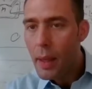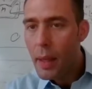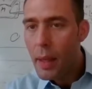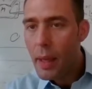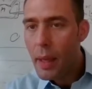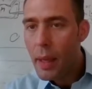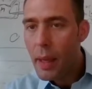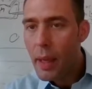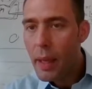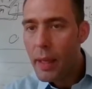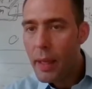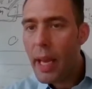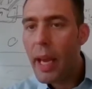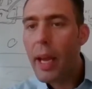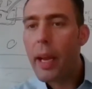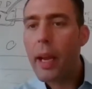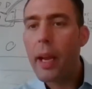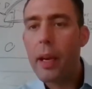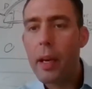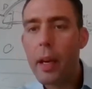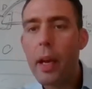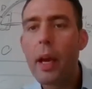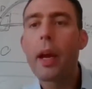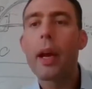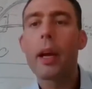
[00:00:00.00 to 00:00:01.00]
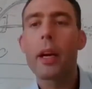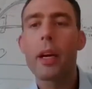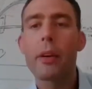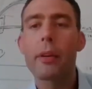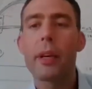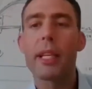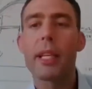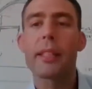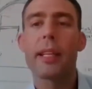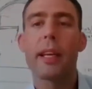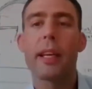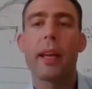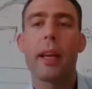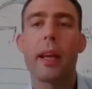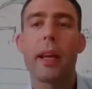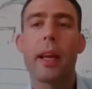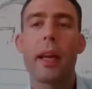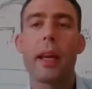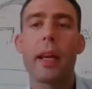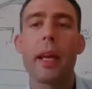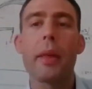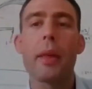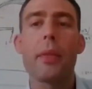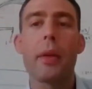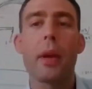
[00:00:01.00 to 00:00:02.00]
Correct.
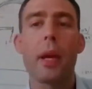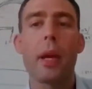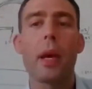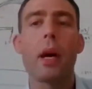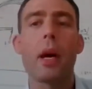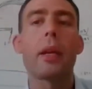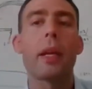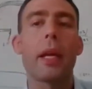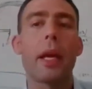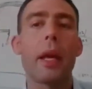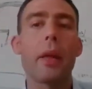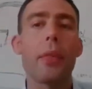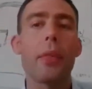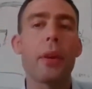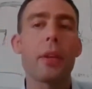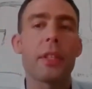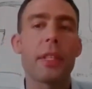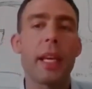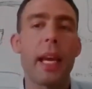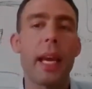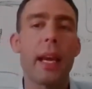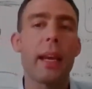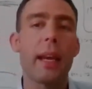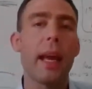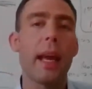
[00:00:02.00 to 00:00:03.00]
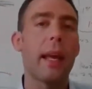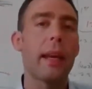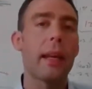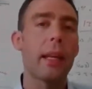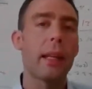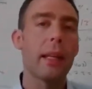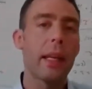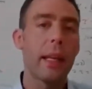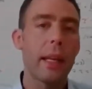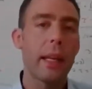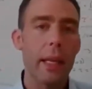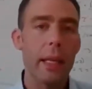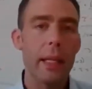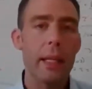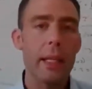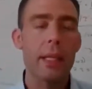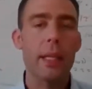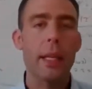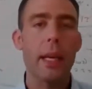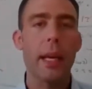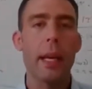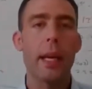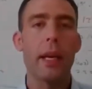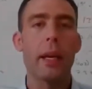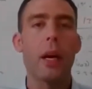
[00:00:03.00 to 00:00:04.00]
On Etherscan
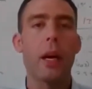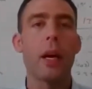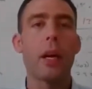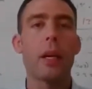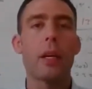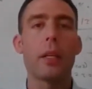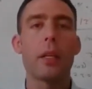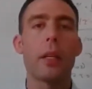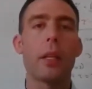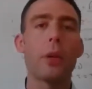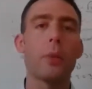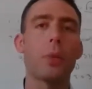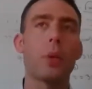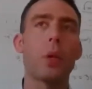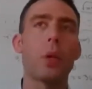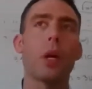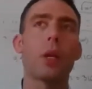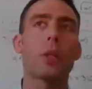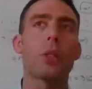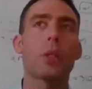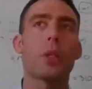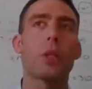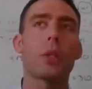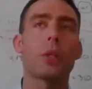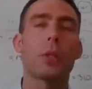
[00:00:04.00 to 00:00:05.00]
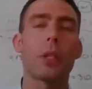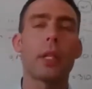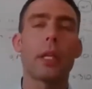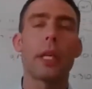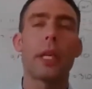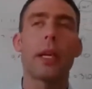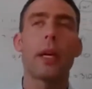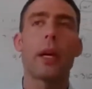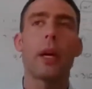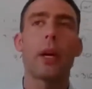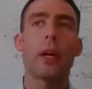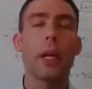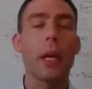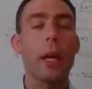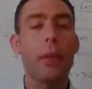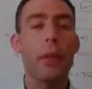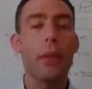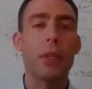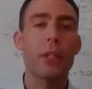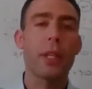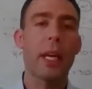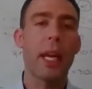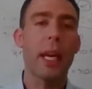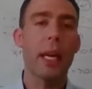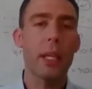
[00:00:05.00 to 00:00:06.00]
analytics, and you will also see on
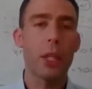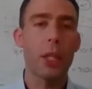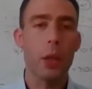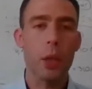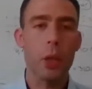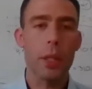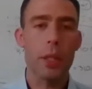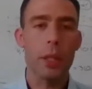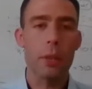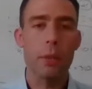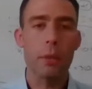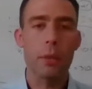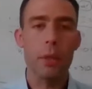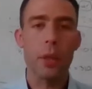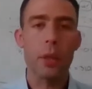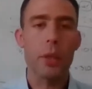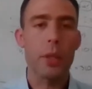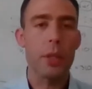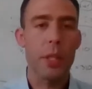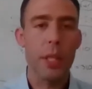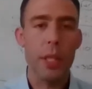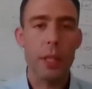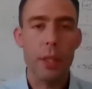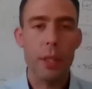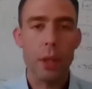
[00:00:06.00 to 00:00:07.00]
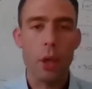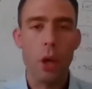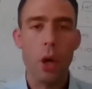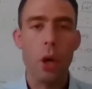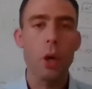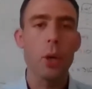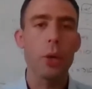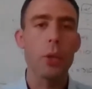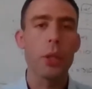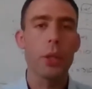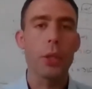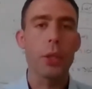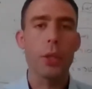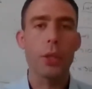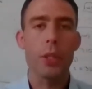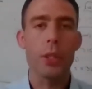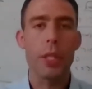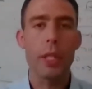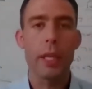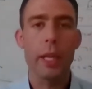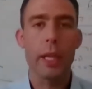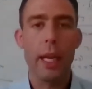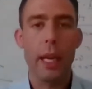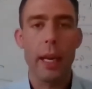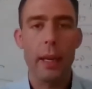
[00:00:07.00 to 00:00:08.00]
Etherscan you can see the code, you can
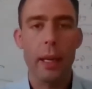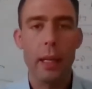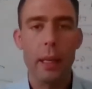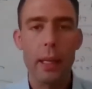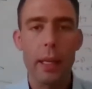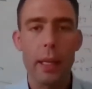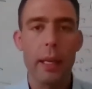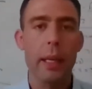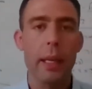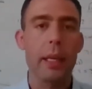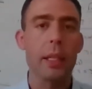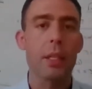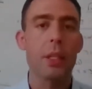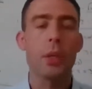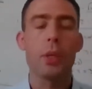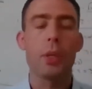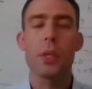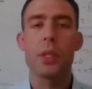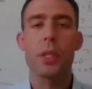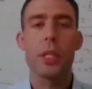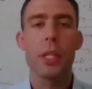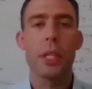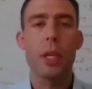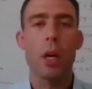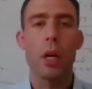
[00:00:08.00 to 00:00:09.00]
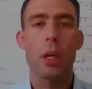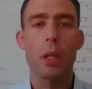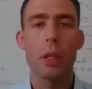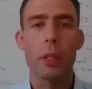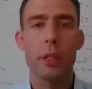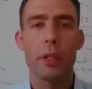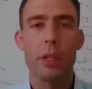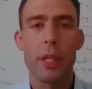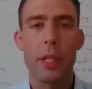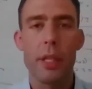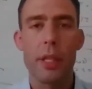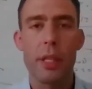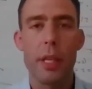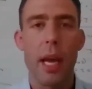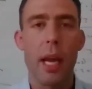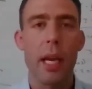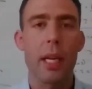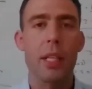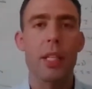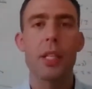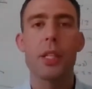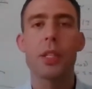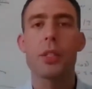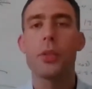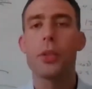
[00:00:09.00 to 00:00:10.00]
see the analytics, you can see all the
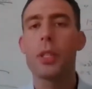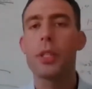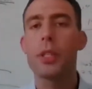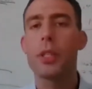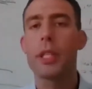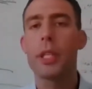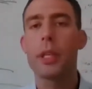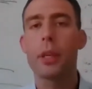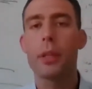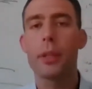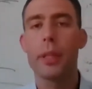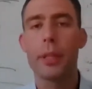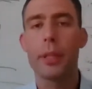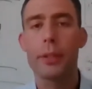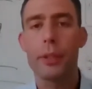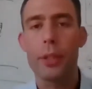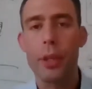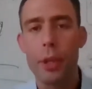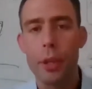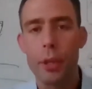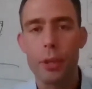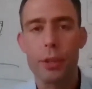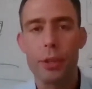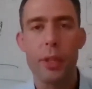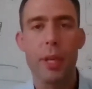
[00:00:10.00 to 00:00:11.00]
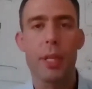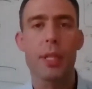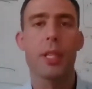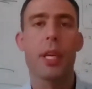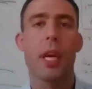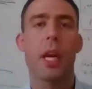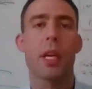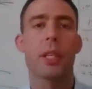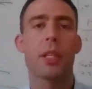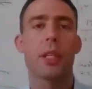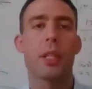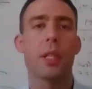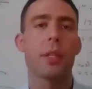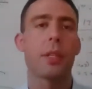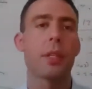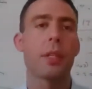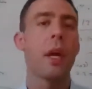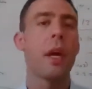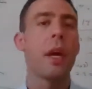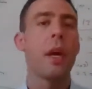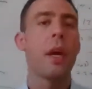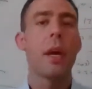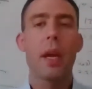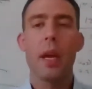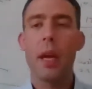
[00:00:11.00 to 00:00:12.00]
transactions, you can see all the internal transactions.
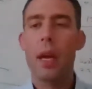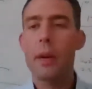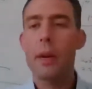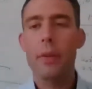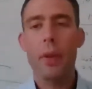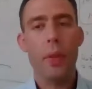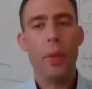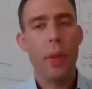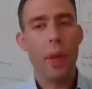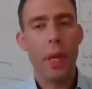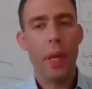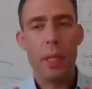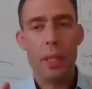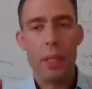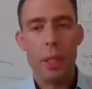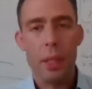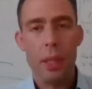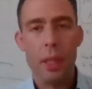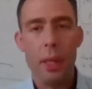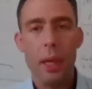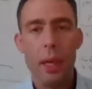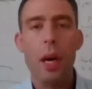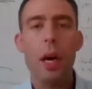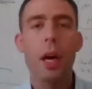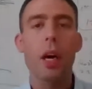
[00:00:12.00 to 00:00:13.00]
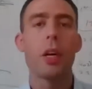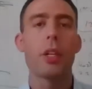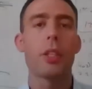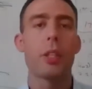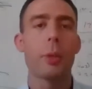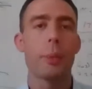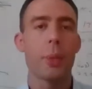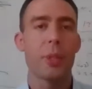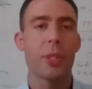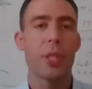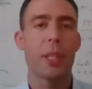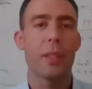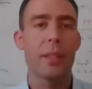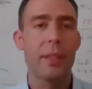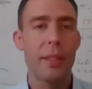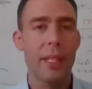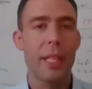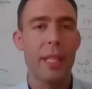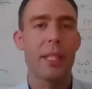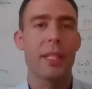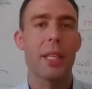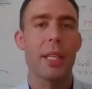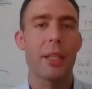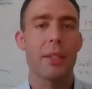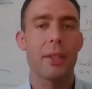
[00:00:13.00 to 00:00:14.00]
Everything is 100%
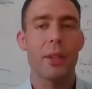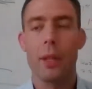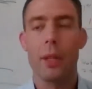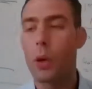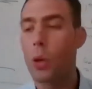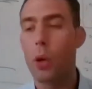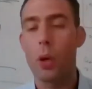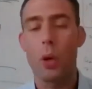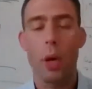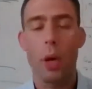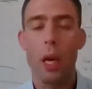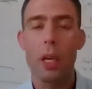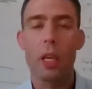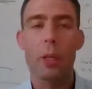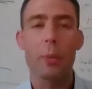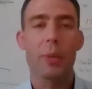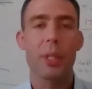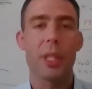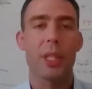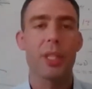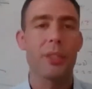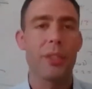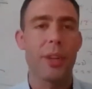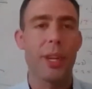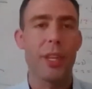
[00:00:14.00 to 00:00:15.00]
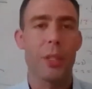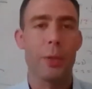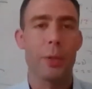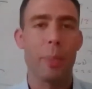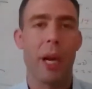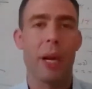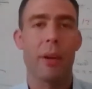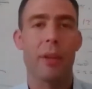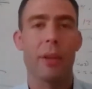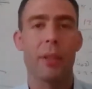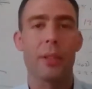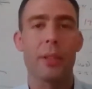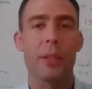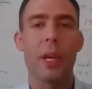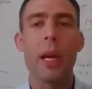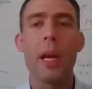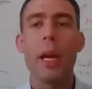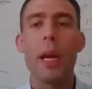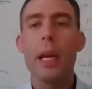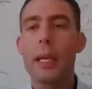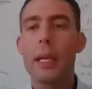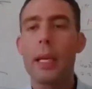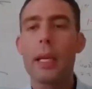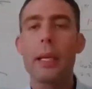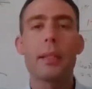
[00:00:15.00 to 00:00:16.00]
decentral or 100% transparent.
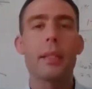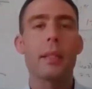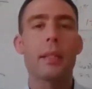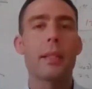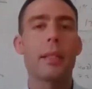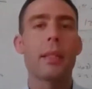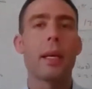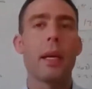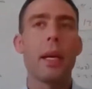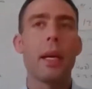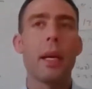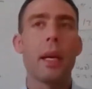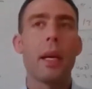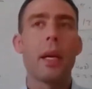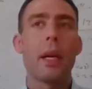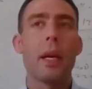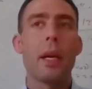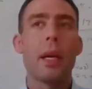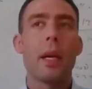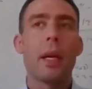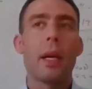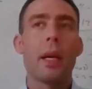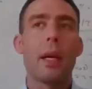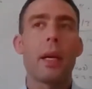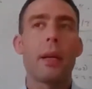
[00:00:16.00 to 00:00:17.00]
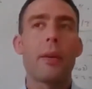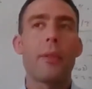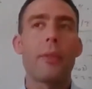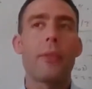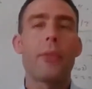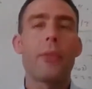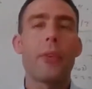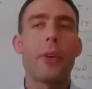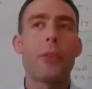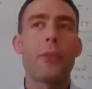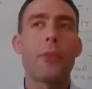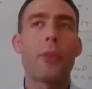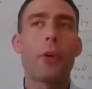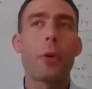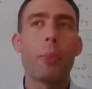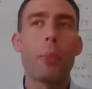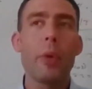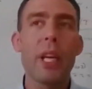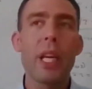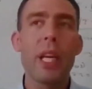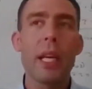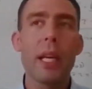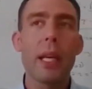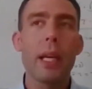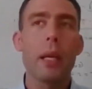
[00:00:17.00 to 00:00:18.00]
It's, for
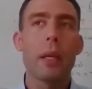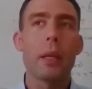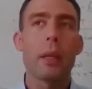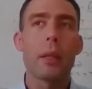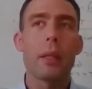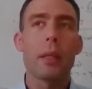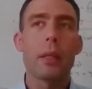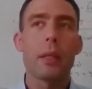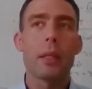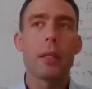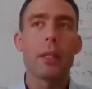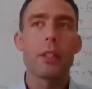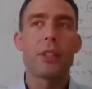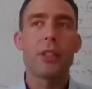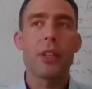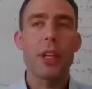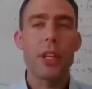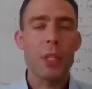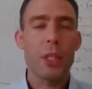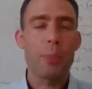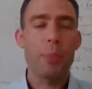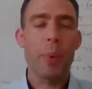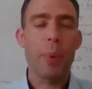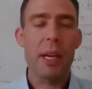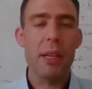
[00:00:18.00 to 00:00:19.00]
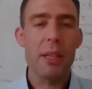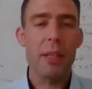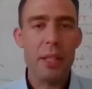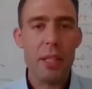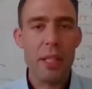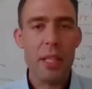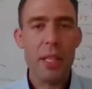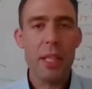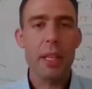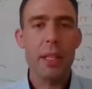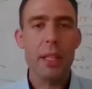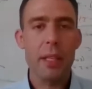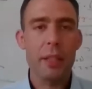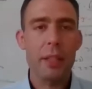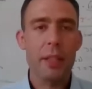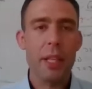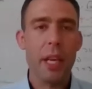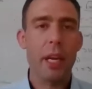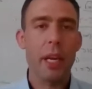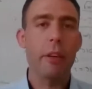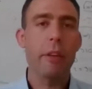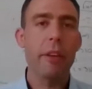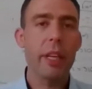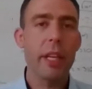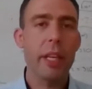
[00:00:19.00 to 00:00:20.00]
me, transparency and
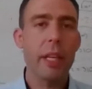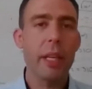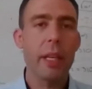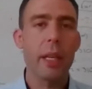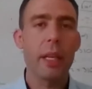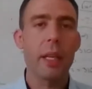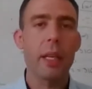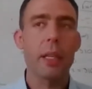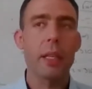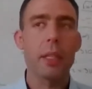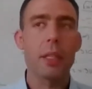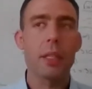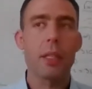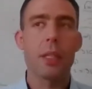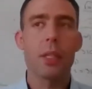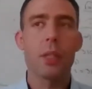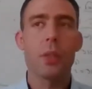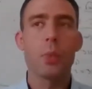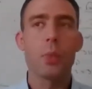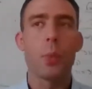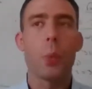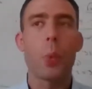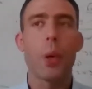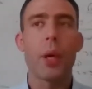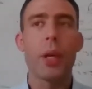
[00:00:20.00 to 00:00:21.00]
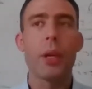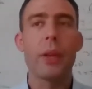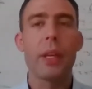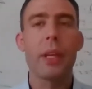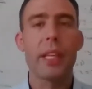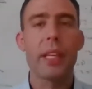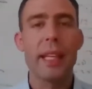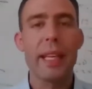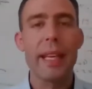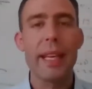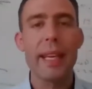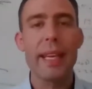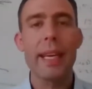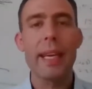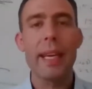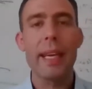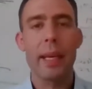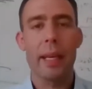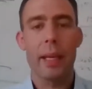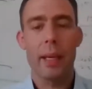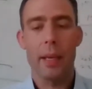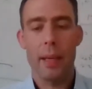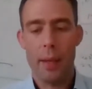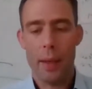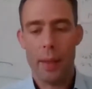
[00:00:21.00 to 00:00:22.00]
integrity is one of the
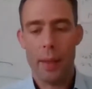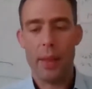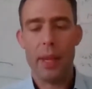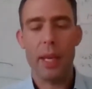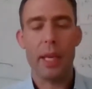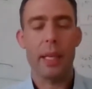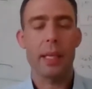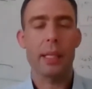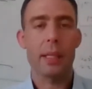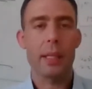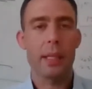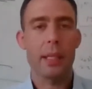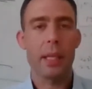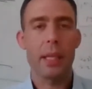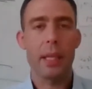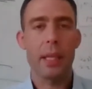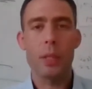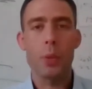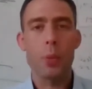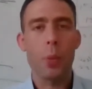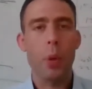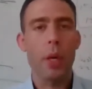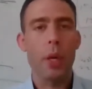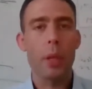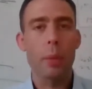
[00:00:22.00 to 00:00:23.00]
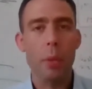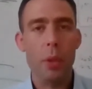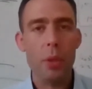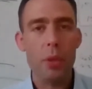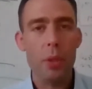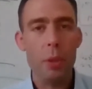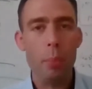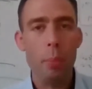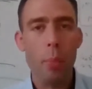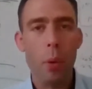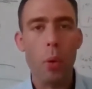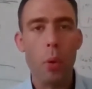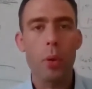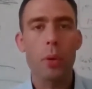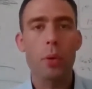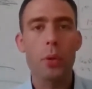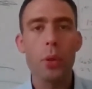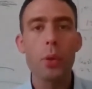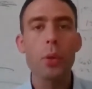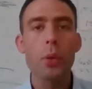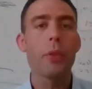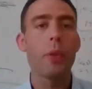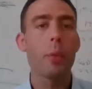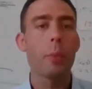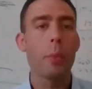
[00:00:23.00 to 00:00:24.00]
key things. It is one of the most important,
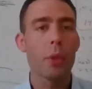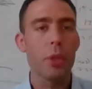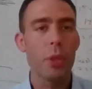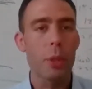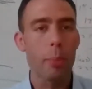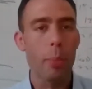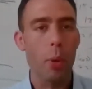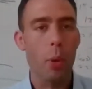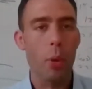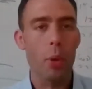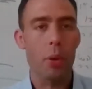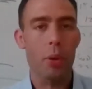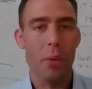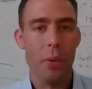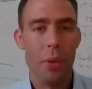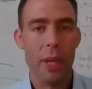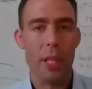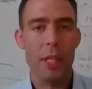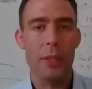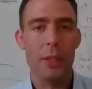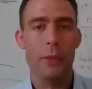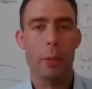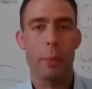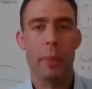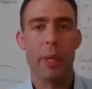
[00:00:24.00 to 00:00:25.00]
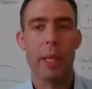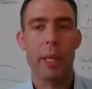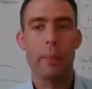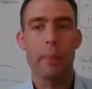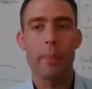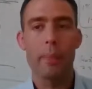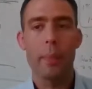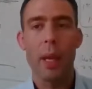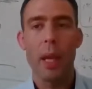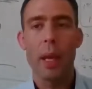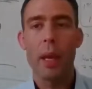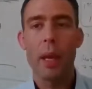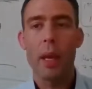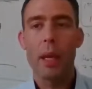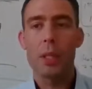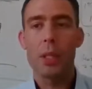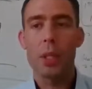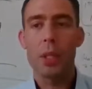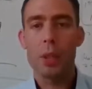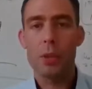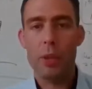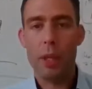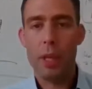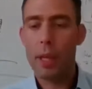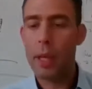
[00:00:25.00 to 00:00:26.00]
two of the most important things for me.
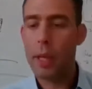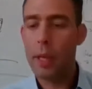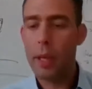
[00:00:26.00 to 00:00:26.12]
So